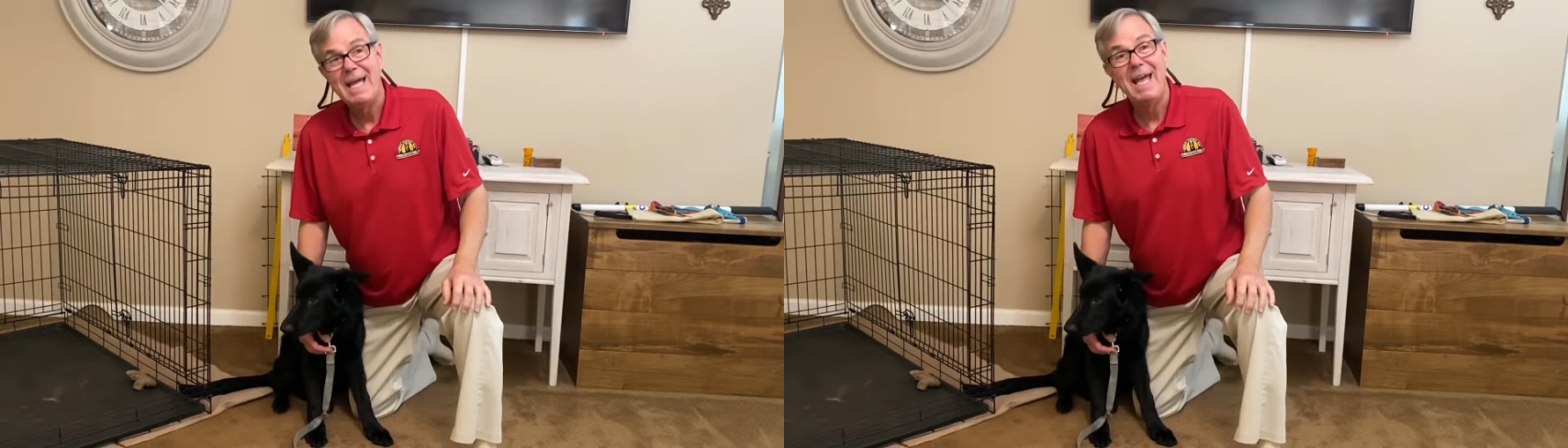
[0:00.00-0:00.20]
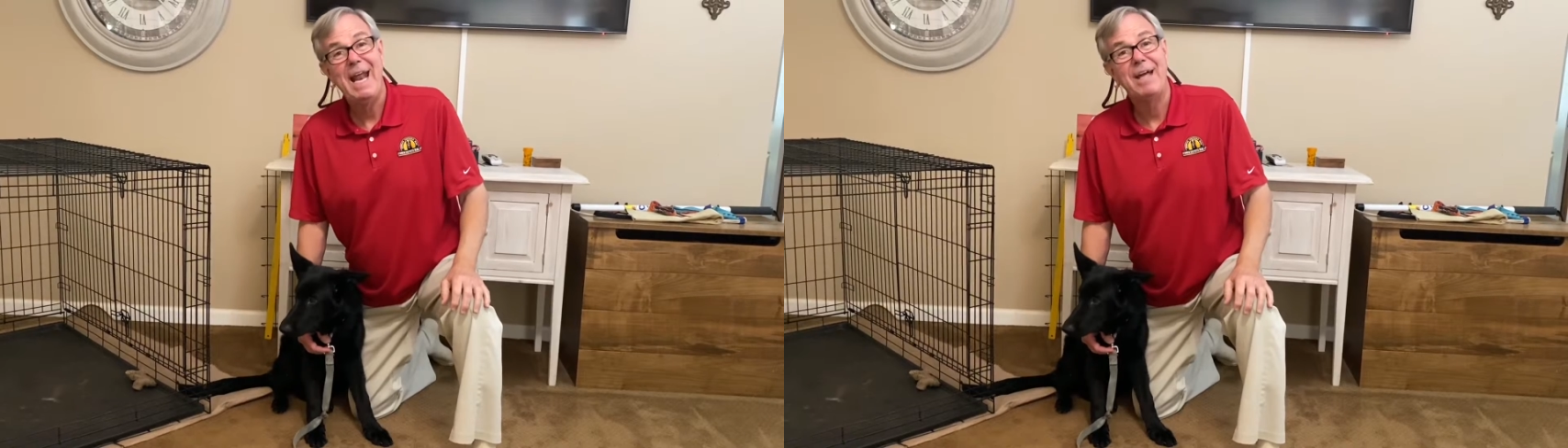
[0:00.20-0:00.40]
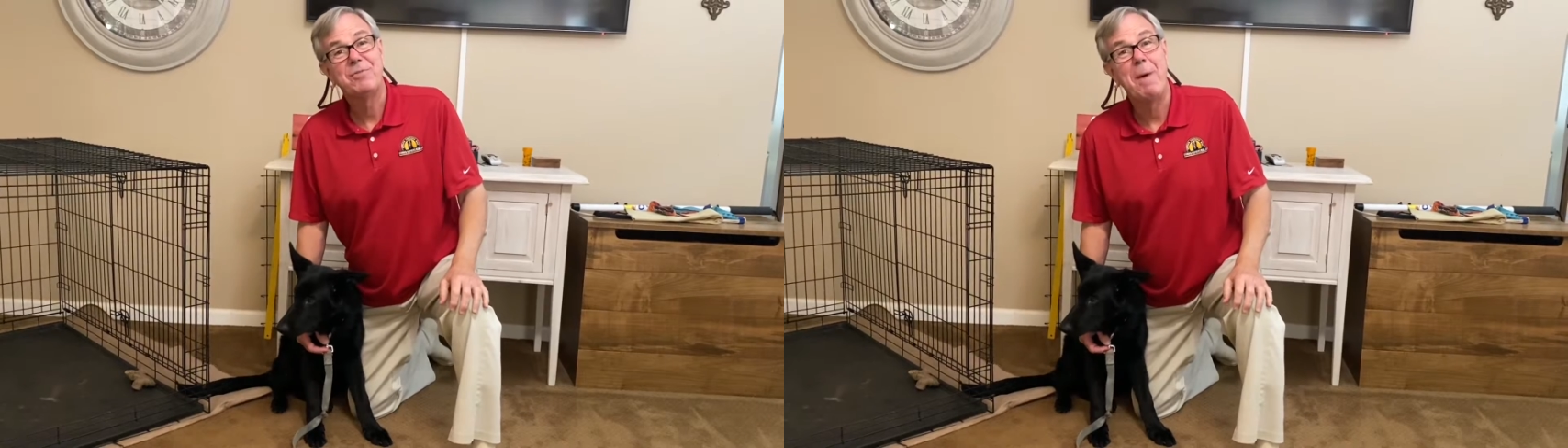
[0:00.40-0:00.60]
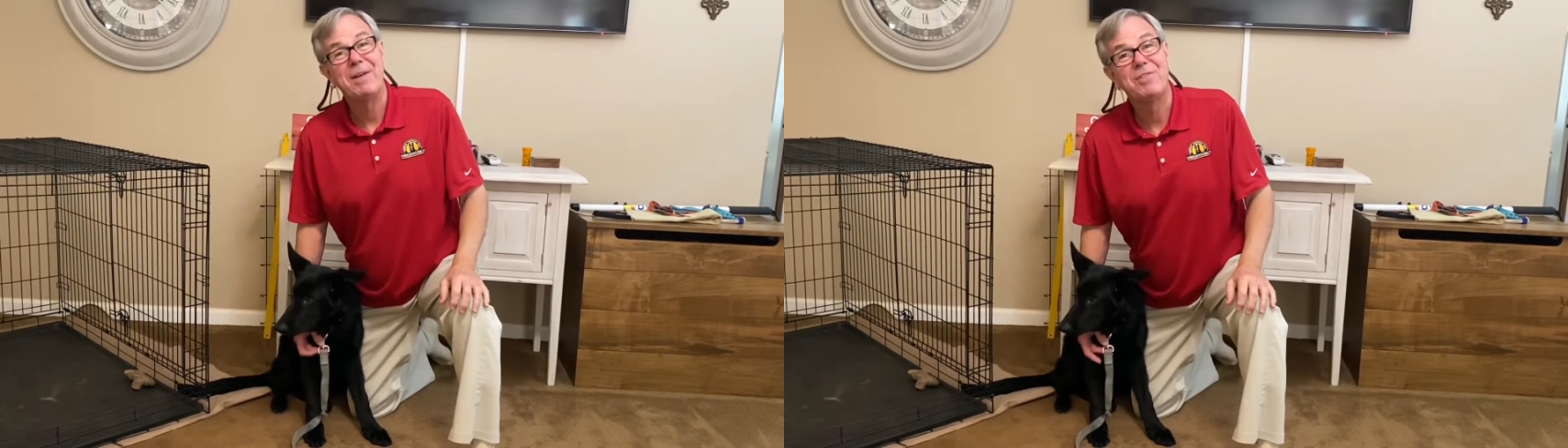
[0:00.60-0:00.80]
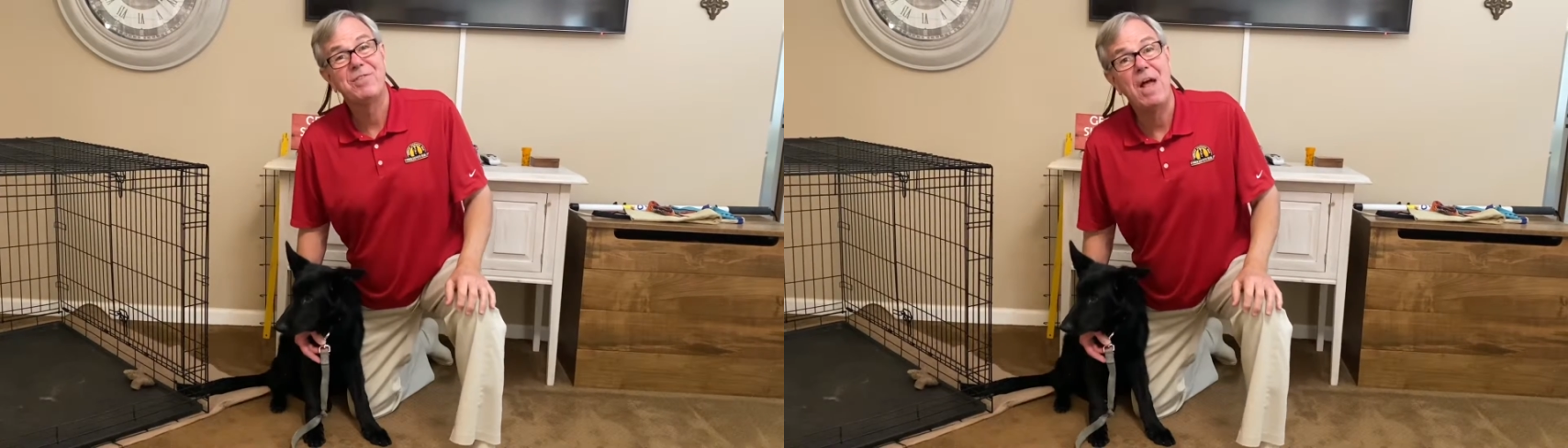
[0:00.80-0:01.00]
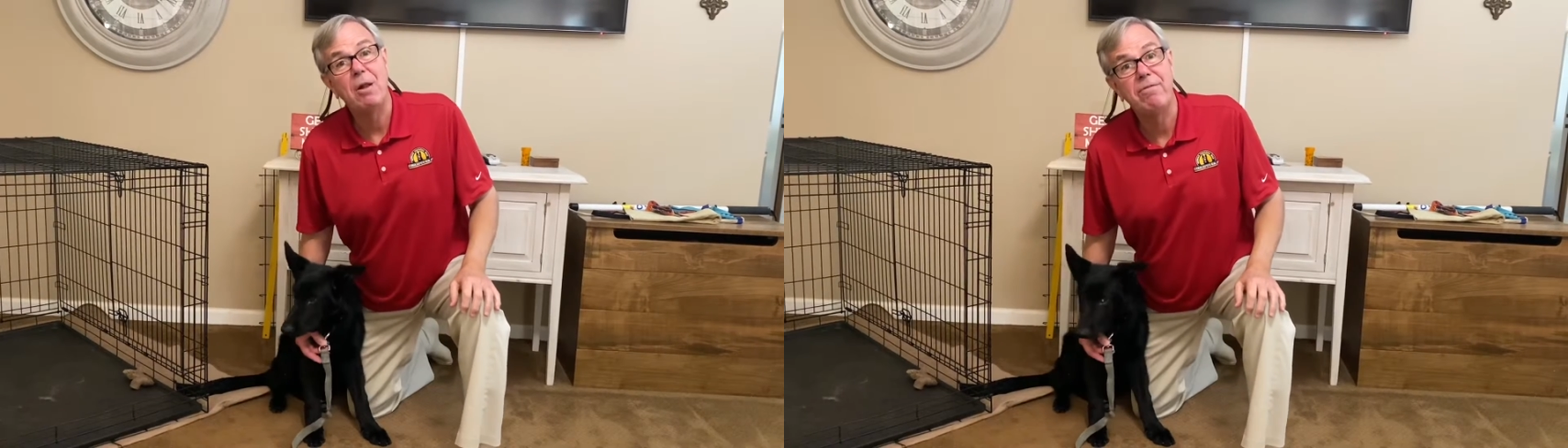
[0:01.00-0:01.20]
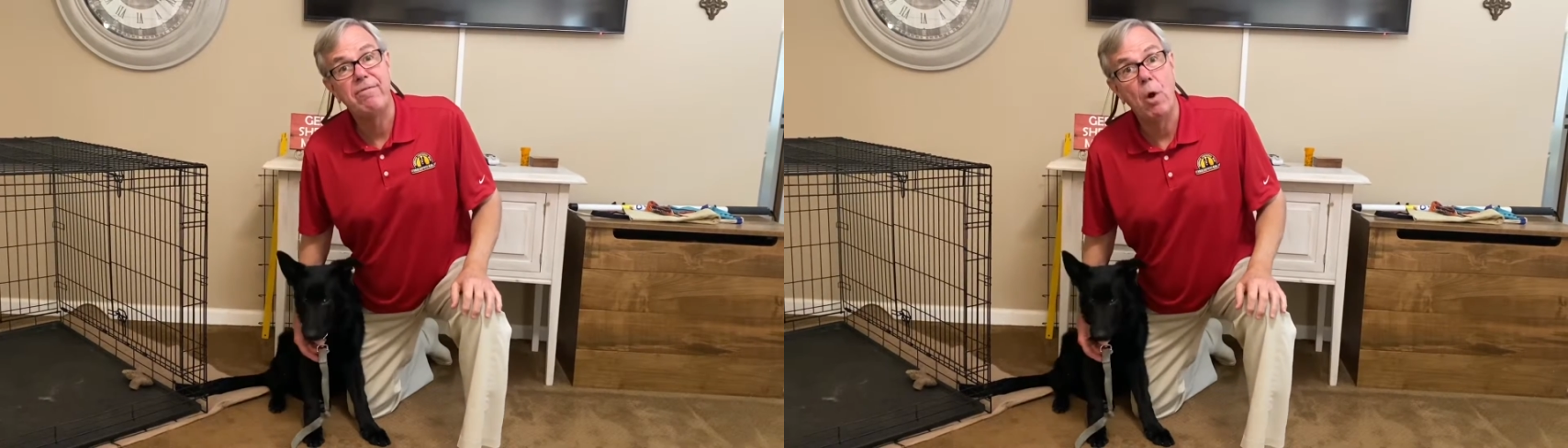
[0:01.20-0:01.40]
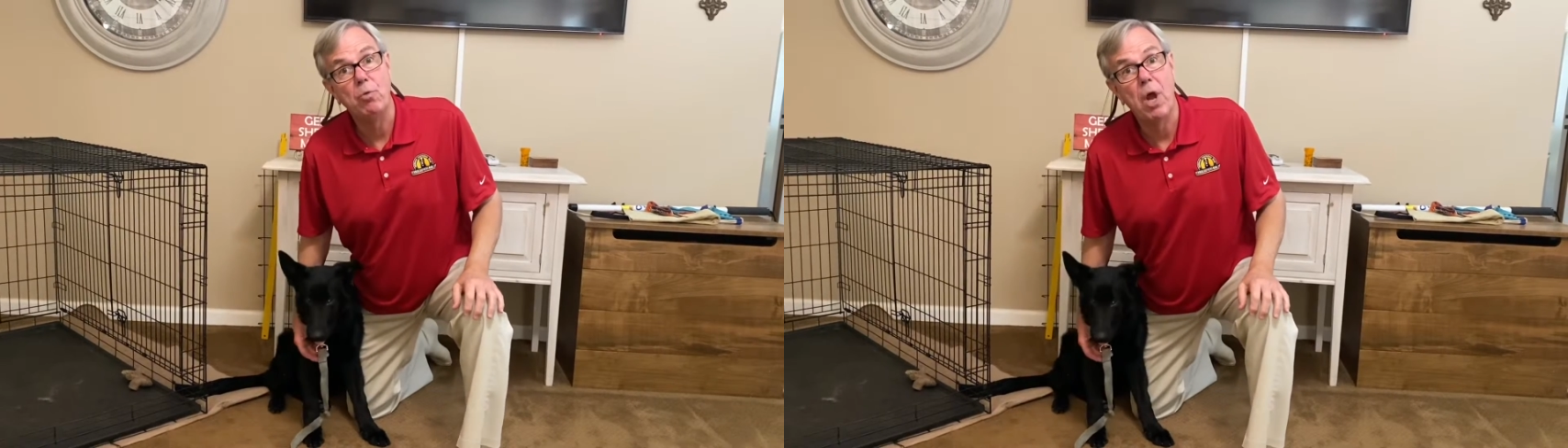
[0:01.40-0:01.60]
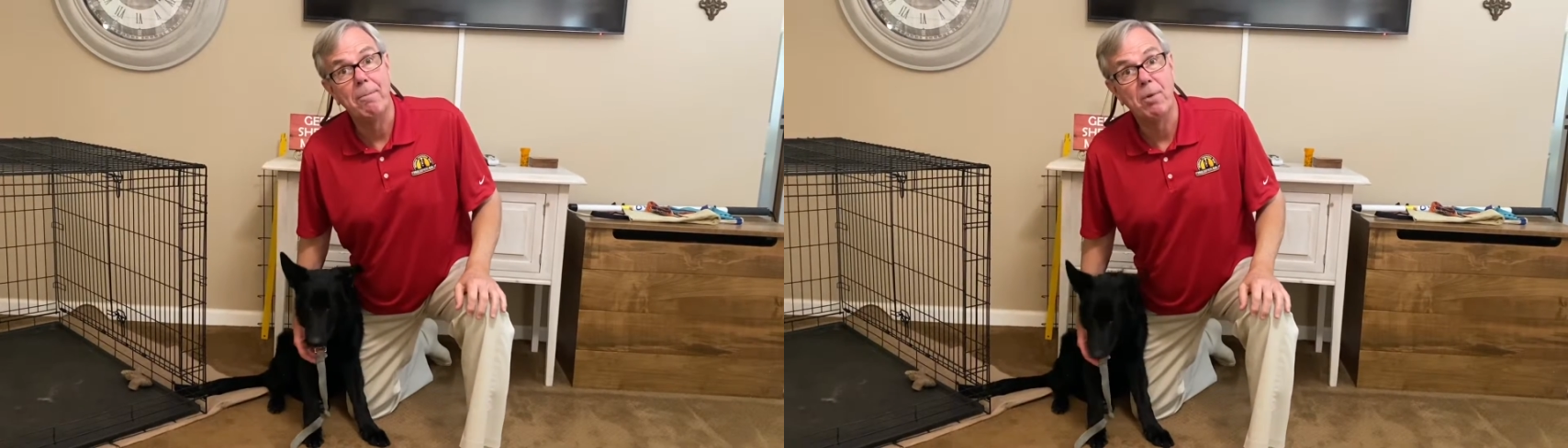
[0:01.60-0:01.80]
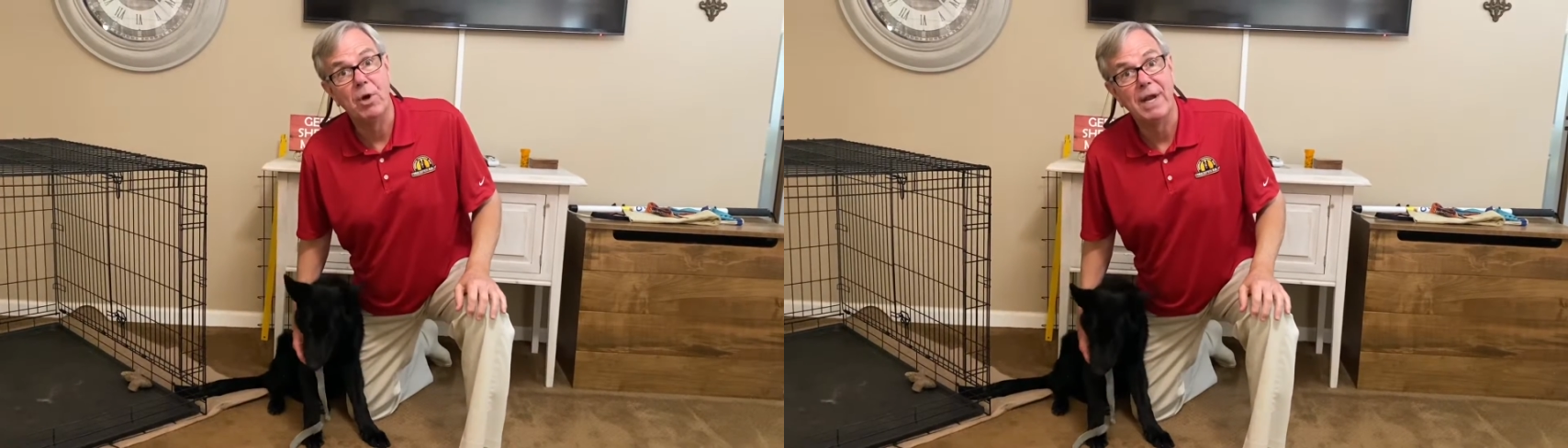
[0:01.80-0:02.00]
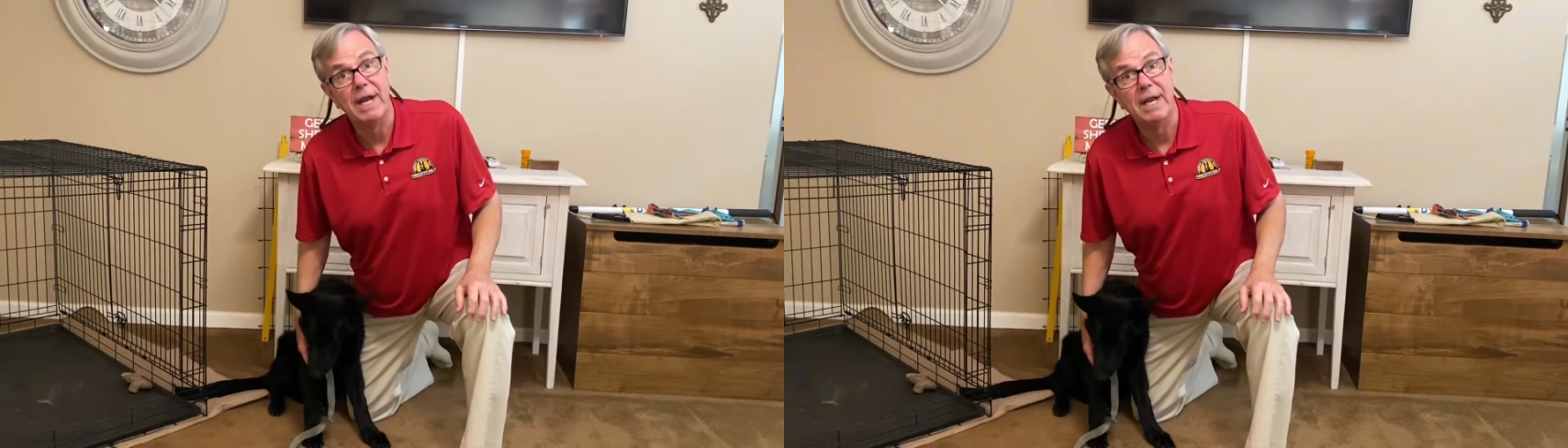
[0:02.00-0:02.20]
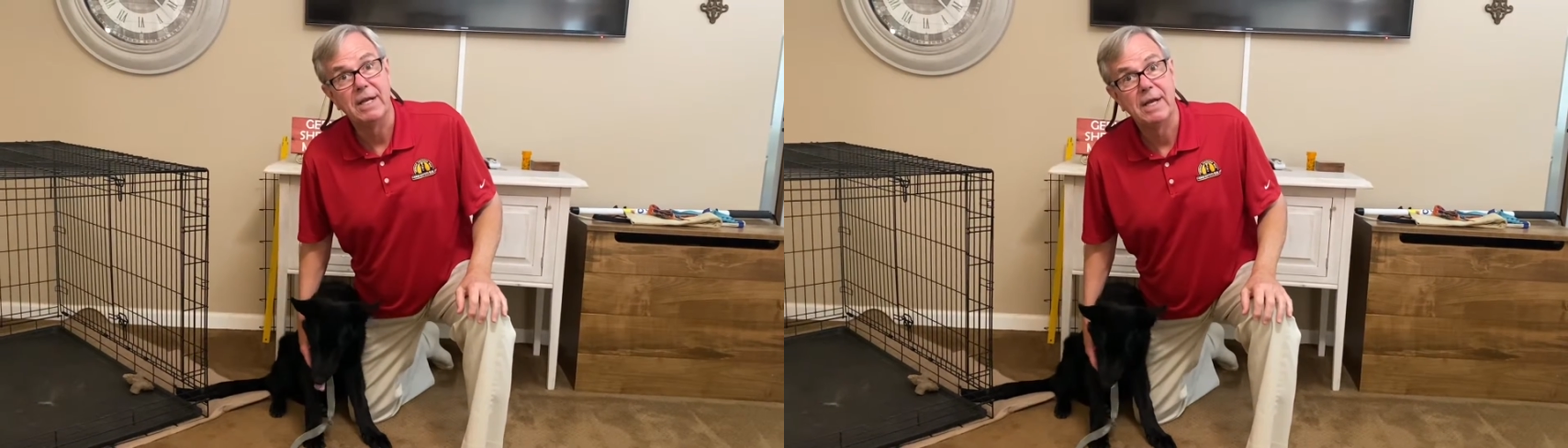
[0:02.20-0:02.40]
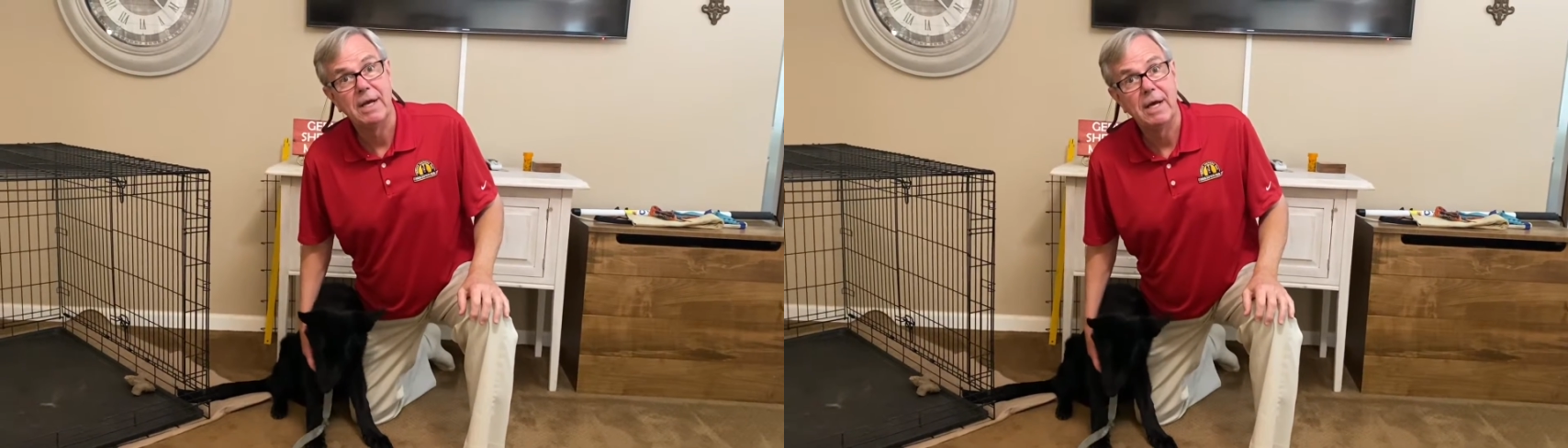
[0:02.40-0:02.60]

has my cell phone number in it.